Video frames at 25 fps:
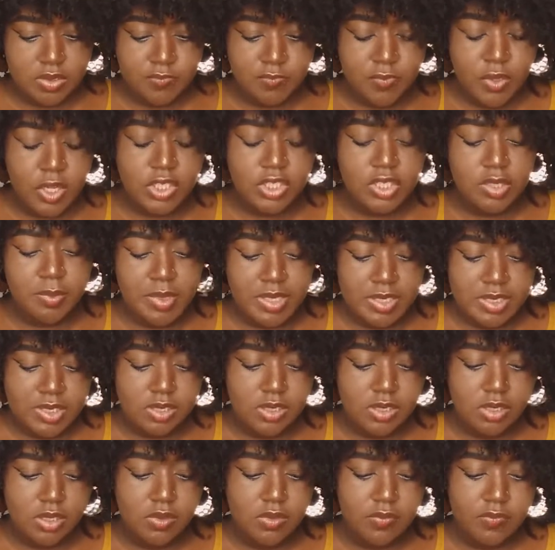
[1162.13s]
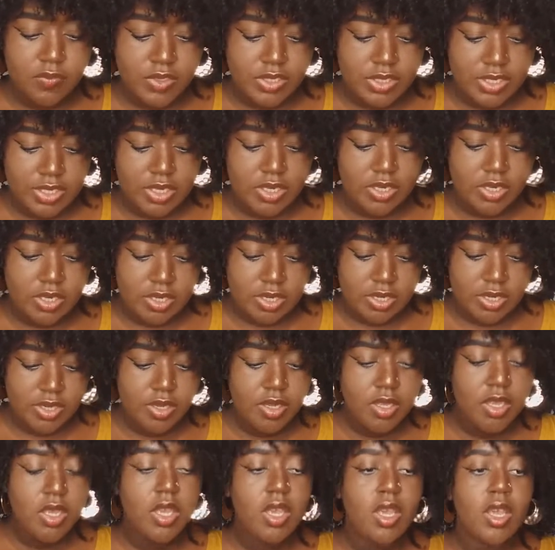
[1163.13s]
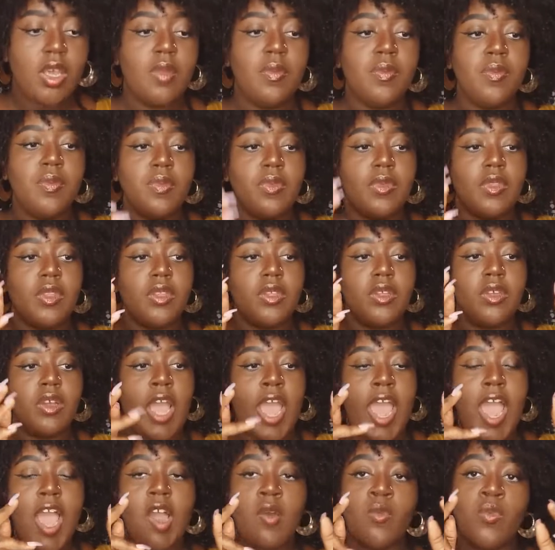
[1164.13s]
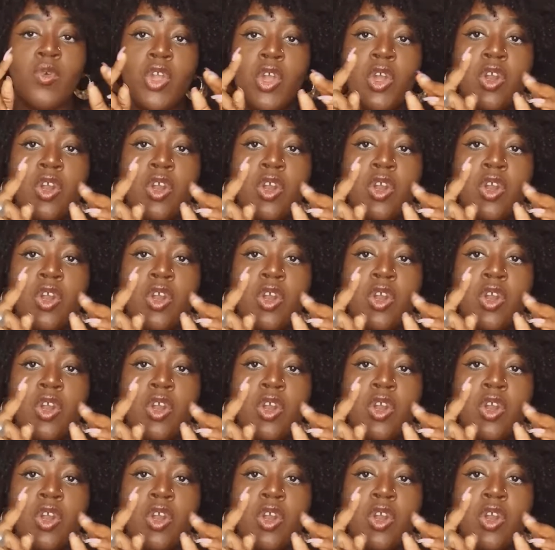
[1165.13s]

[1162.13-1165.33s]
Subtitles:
first semester for second year, we